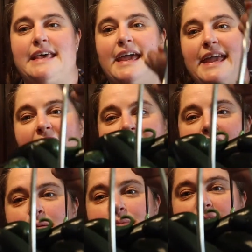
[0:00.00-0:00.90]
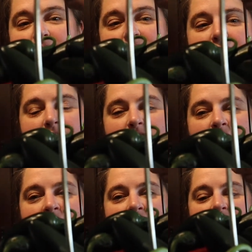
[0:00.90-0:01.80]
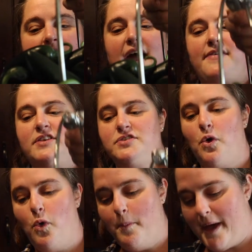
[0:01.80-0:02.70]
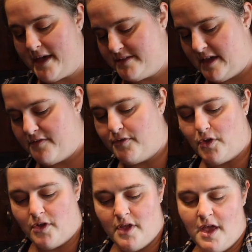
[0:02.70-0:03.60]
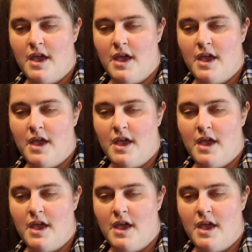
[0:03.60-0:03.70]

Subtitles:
I can't believe I have this whole basket full.